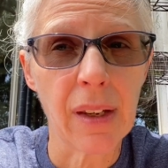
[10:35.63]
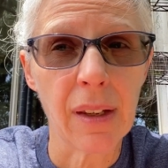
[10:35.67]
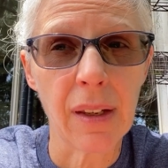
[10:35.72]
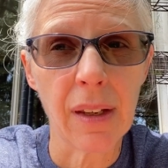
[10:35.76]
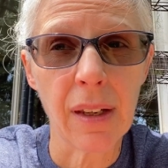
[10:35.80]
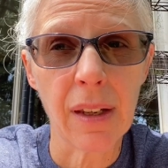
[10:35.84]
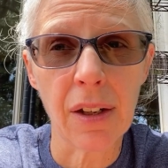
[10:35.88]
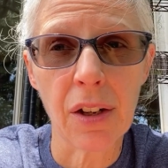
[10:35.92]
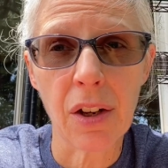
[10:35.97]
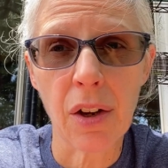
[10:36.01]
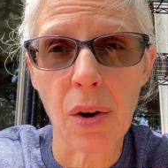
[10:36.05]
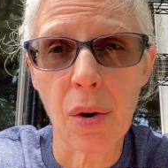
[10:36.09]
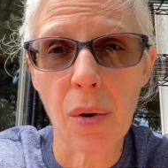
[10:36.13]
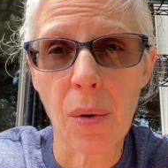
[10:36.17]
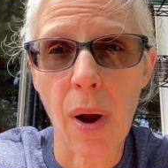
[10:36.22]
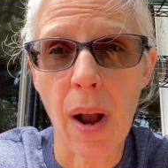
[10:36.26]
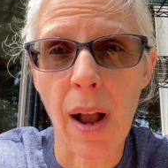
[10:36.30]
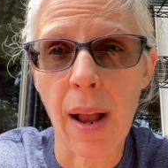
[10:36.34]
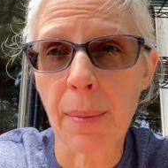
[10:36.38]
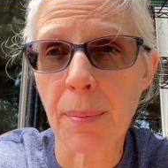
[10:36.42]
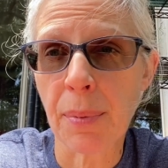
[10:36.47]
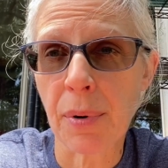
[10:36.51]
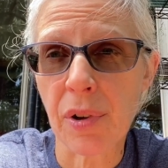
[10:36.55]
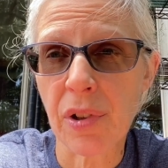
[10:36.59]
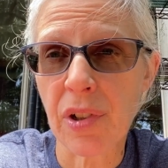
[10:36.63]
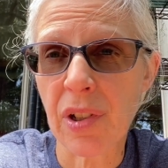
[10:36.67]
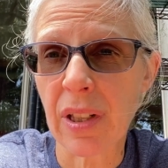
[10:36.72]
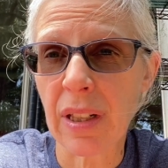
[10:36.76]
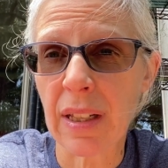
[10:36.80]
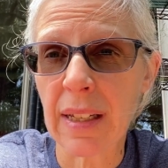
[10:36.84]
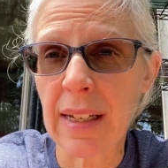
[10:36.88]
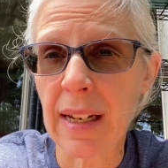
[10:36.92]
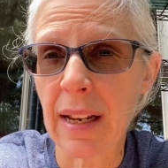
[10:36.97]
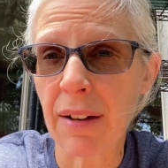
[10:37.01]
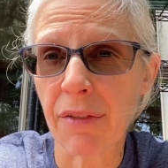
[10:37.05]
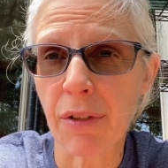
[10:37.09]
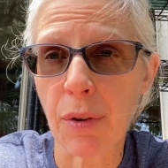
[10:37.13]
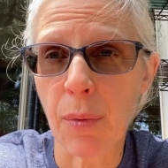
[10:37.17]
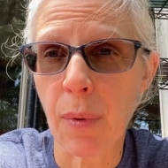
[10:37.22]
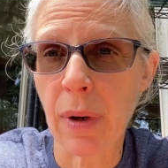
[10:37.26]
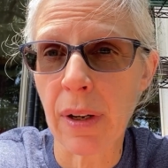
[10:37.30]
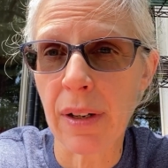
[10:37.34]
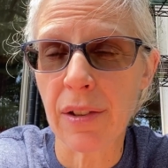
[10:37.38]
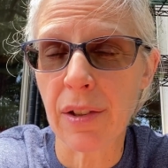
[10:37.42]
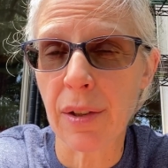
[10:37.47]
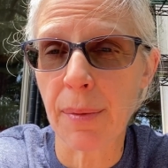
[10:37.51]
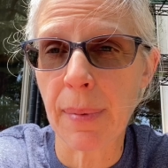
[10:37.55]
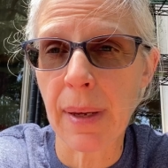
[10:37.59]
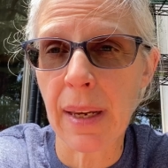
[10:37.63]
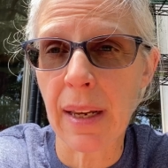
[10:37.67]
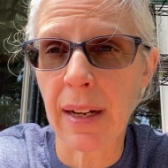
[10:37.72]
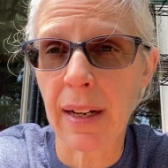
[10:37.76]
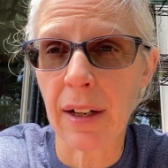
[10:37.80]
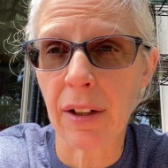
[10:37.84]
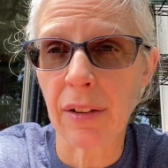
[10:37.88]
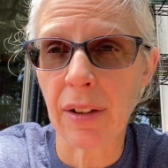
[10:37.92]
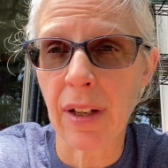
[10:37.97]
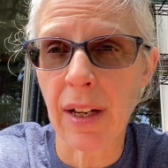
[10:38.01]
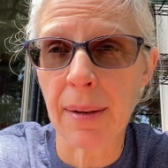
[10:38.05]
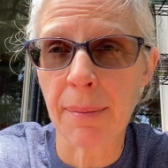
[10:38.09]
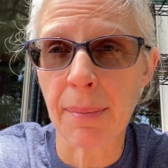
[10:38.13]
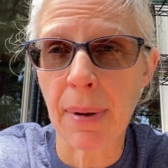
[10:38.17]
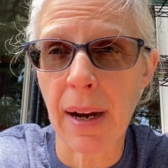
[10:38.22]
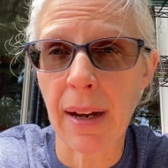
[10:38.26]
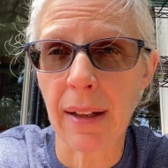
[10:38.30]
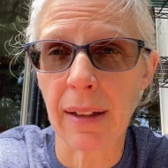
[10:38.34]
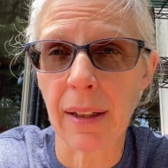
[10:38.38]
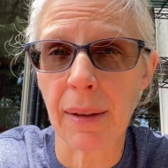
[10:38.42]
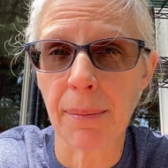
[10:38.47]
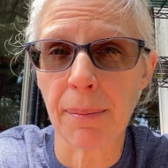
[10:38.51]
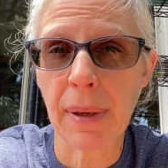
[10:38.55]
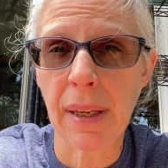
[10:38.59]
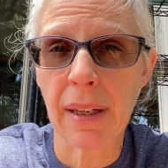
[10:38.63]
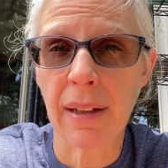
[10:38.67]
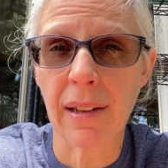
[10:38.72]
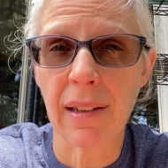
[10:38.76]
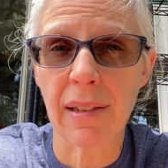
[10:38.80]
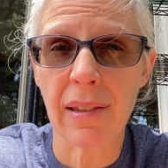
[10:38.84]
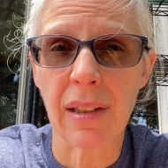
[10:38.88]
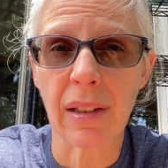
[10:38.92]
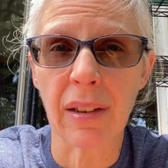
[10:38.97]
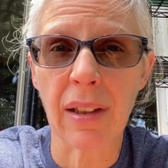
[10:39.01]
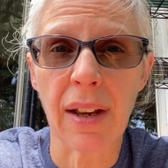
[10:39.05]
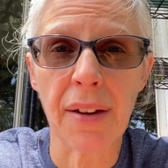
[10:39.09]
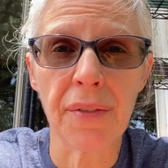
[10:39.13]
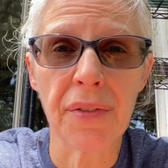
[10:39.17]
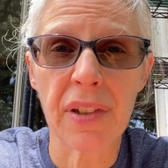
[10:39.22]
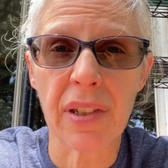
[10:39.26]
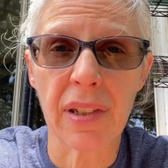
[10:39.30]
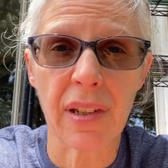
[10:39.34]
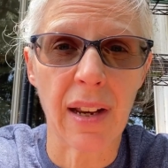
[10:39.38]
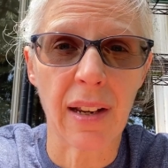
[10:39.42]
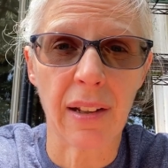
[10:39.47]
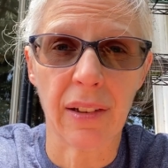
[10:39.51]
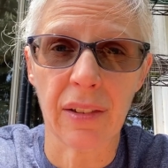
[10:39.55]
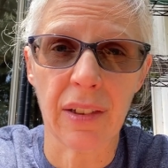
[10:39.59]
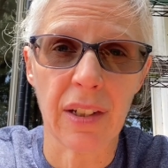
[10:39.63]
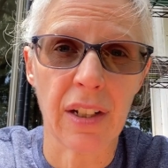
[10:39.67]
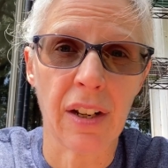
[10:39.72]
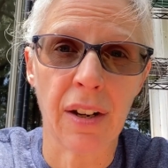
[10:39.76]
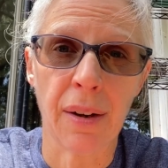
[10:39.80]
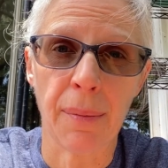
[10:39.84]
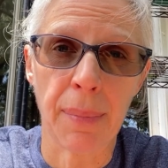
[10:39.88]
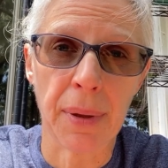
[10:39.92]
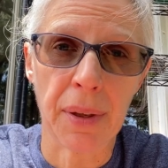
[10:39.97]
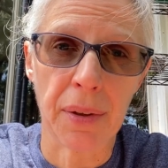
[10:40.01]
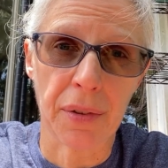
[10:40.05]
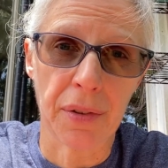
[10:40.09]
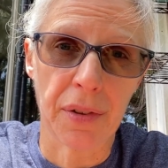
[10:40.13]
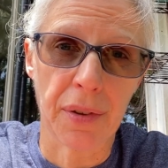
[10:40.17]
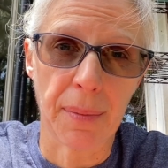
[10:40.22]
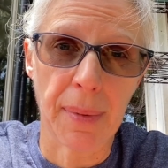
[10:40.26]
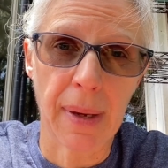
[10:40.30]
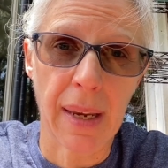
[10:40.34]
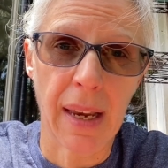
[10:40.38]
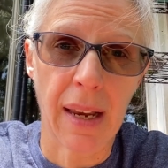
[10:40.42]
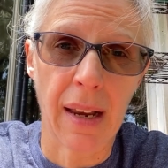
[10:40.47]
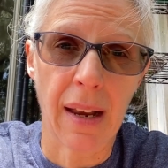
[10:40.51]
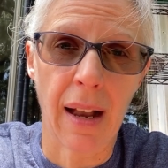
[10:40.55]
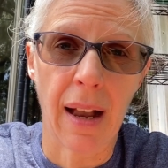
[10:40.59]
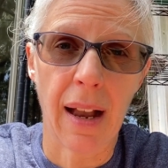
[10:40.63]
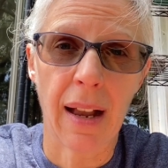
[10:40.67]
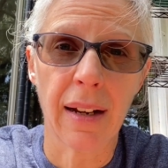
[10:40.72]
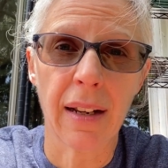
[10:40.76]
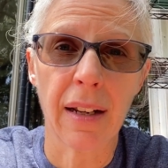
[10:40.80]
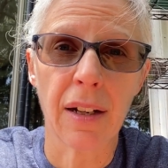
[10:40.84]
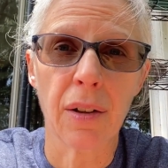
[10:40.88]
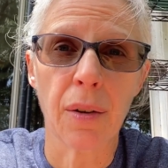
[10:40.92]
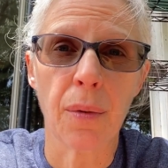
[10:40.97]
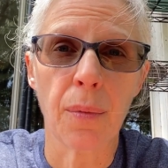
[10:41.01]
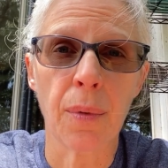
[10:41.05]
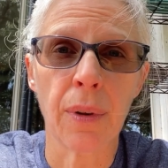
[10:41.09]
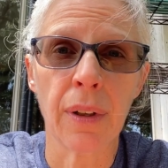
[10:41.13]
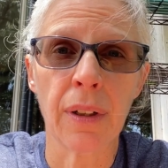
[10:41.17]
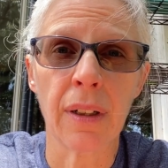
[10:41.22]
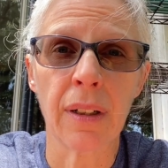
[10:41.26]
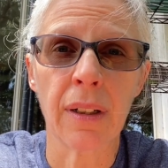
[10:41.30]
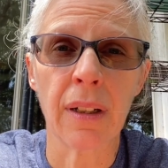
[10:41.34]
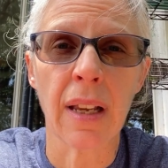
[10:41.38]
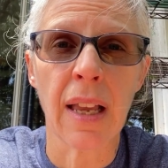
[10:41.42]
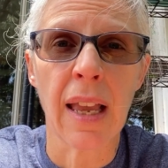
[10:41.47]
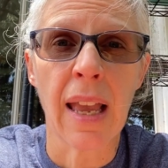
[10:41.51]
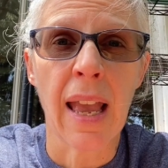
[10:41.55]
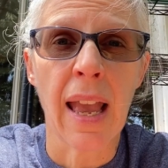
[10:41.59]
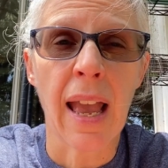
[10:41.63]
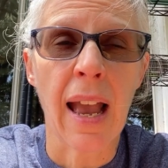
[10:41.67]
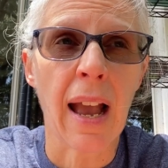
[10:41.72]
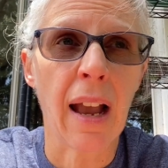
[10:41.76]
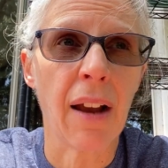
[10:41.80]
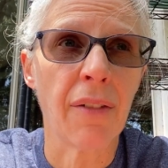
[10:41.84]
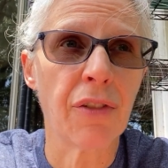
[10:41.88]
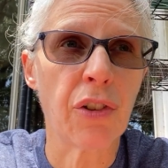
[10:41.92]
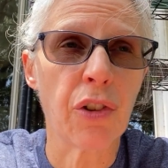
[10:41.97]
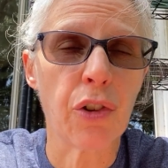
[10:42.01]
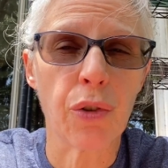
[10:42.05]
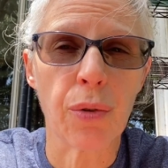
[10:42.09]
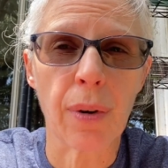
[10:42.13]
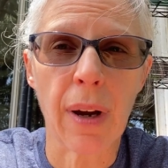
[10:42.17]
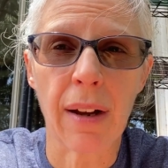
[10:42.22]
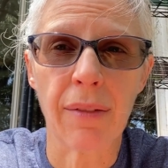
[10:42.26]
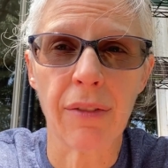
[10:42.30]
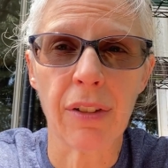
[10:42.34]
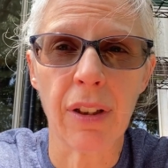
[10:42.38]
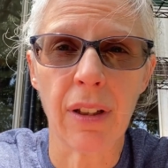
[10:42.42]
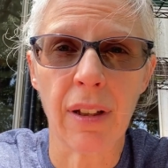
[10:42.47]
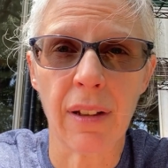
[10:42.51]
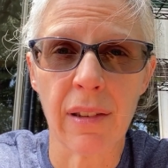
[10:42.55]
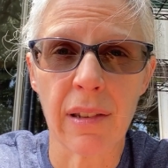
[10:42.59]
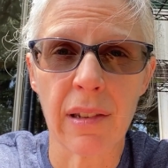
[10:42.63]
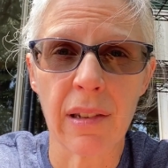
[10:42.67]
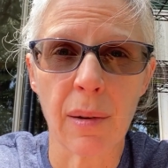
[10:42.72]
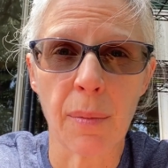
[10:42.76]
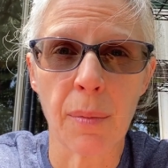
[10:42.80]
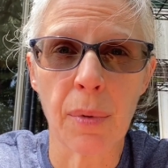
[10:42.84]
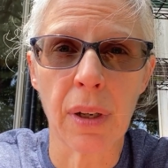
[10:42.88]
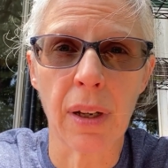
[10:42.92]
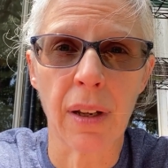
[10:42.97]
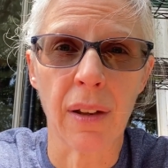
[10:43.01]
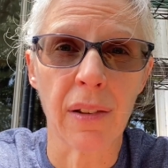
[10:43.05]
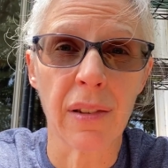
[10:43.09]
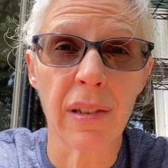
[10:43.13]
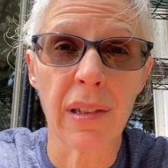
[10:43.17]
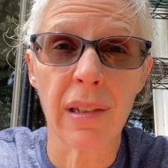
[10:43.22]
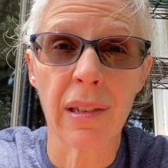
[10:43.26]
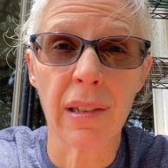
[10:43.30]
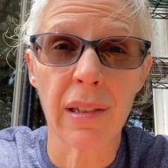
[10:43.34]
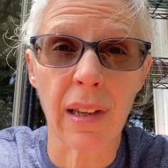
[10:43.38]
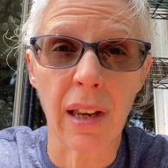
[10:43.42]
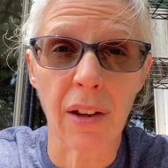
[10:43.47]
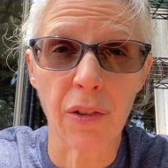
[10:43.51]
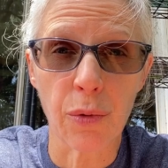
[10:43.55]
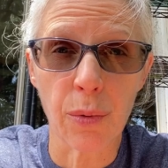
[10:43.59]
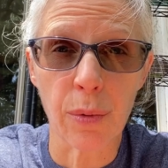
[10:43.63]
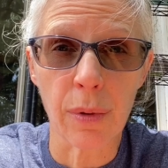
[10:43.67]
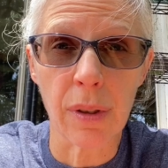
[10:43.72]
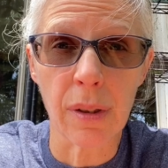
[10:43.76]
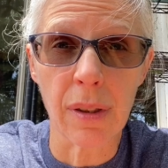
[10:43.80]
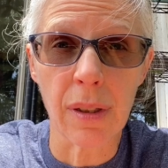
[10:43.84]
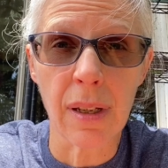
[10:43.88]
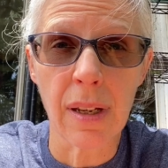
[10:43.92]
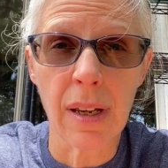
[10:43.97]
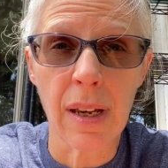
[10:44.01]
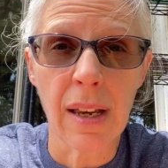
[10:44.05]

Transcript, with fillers: you know, I personally never wanted to be an airline pilot because the lifestyle didn't appeal to me. I didn't want to have to travel on someone else's schedule.